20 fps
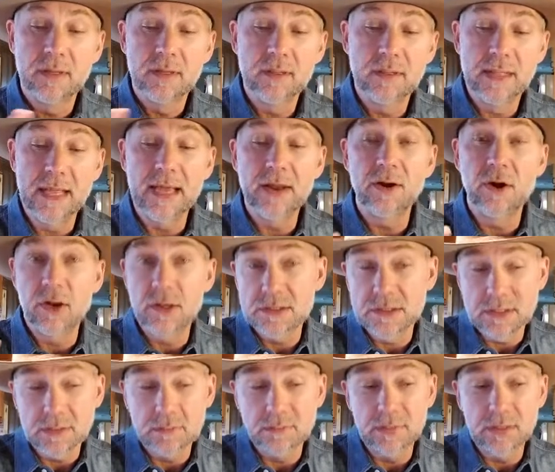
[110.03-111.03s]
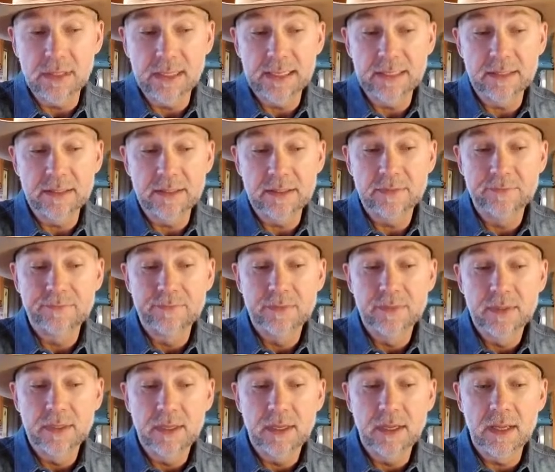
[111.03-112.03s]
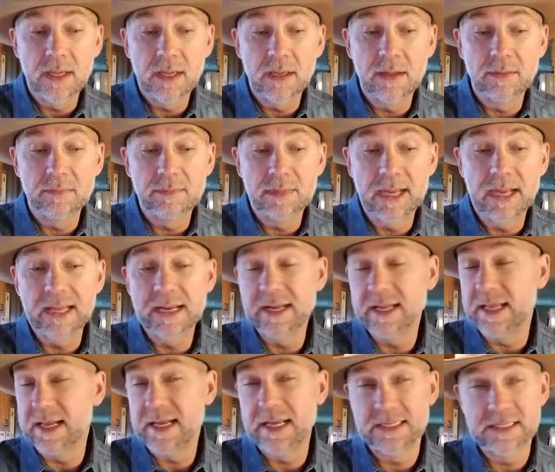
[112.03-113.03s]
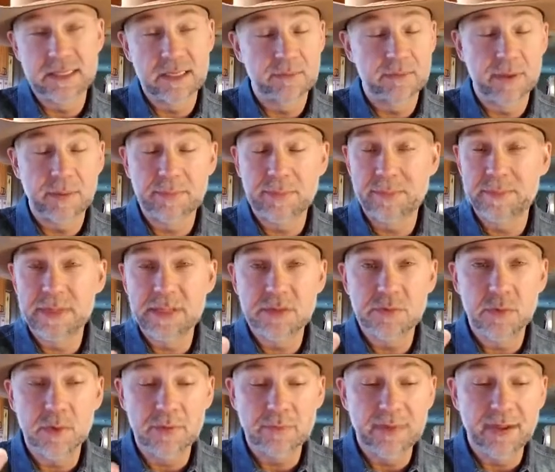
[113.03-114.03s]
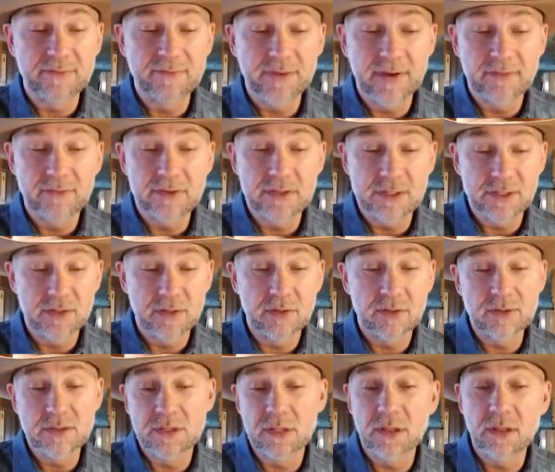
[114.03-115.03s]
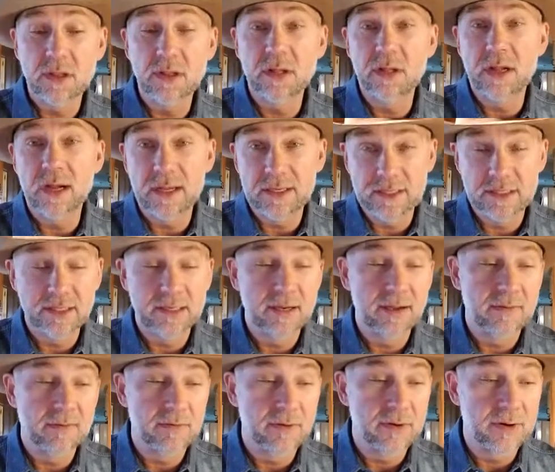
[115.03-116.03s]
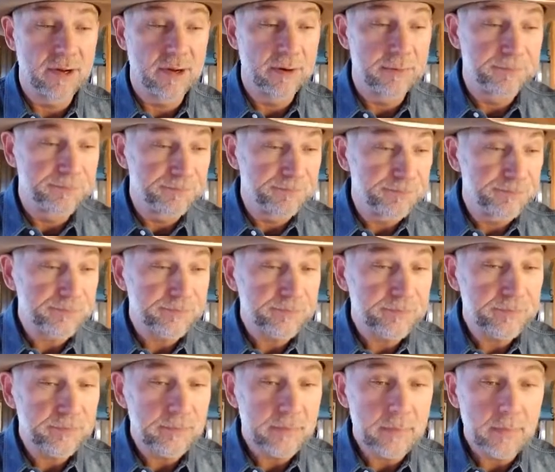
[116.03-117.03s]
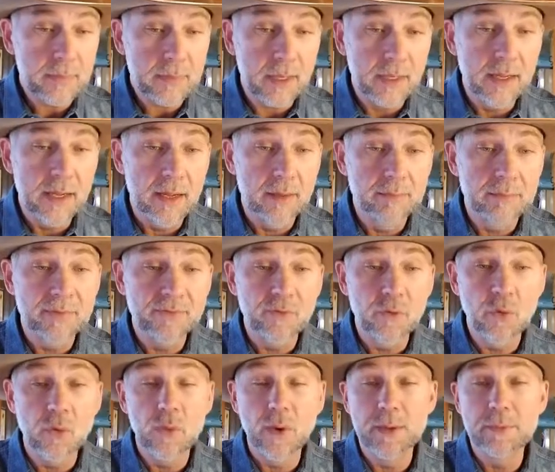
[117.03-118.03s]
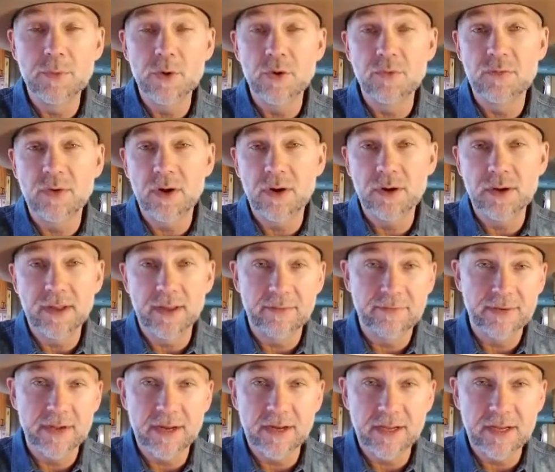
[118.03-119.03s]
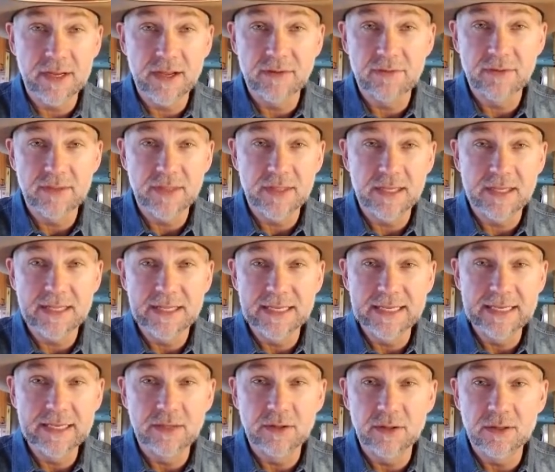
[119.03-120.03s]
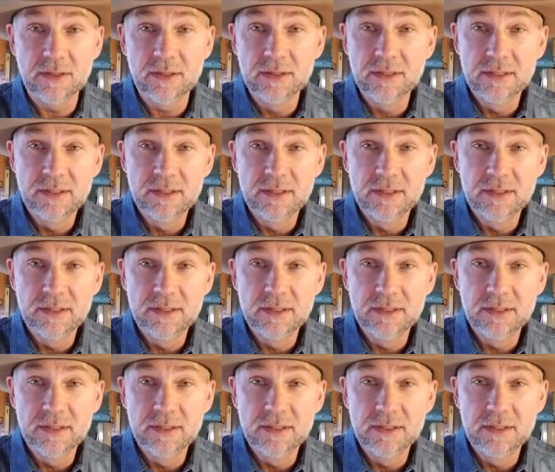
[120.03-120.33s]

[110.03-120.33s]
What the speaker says: that awesome blend. And like I said, peppermint's one of my favorites, so there's a lot to cover here. Before we move on, I've got to cover the legal